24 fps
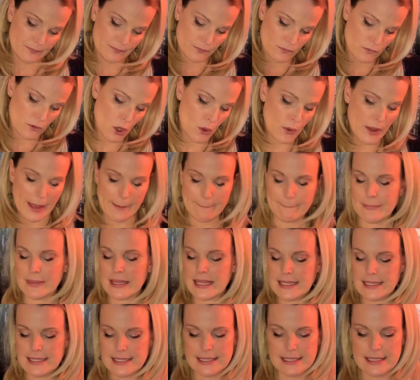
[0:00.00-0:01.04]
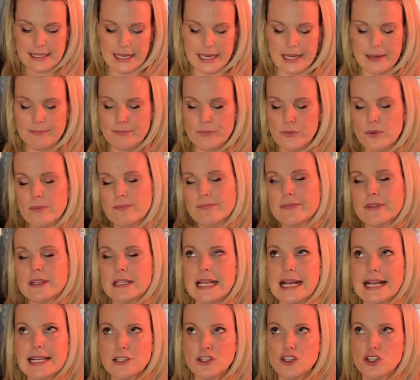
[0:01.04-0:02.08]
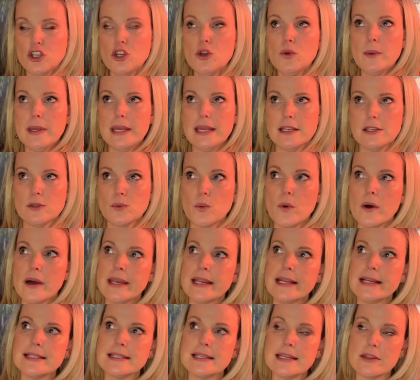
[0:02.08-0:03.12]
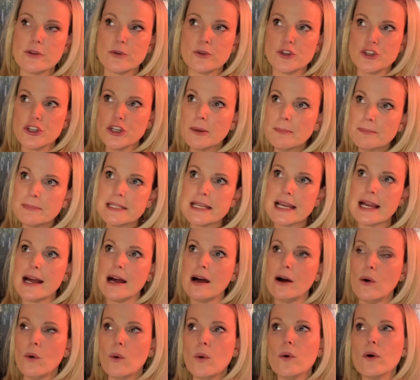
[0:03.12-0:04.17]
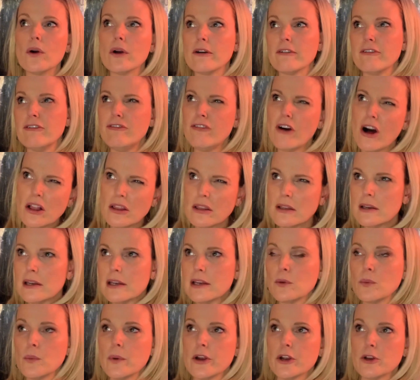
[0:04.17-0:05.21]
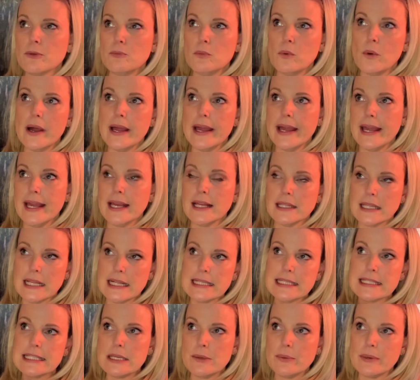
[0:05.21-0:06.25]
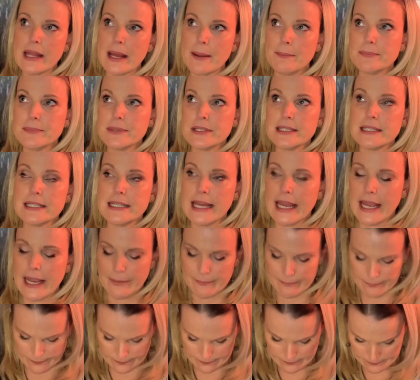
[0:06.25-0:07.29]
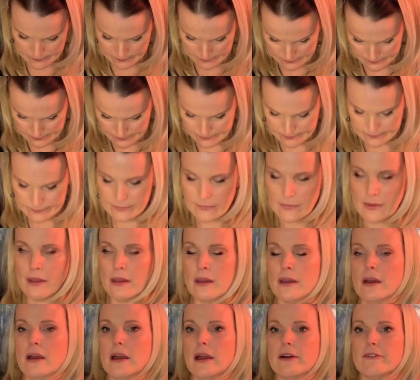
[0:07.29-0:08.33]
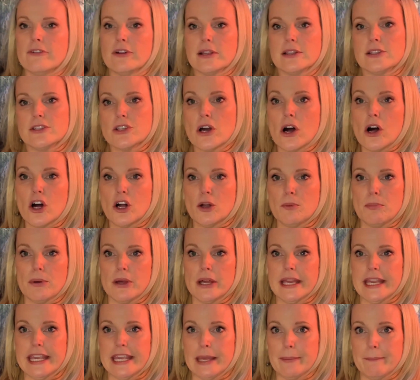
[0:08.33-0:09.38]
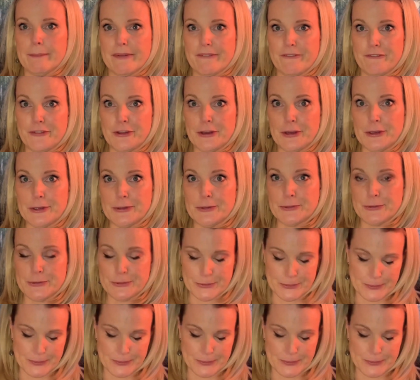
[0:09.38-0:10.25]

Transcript: Okay, let's see. The last 2 weeks, one has either jumped out or fallen in a weird way. Let's see what happens today. I have a dog butt in my face.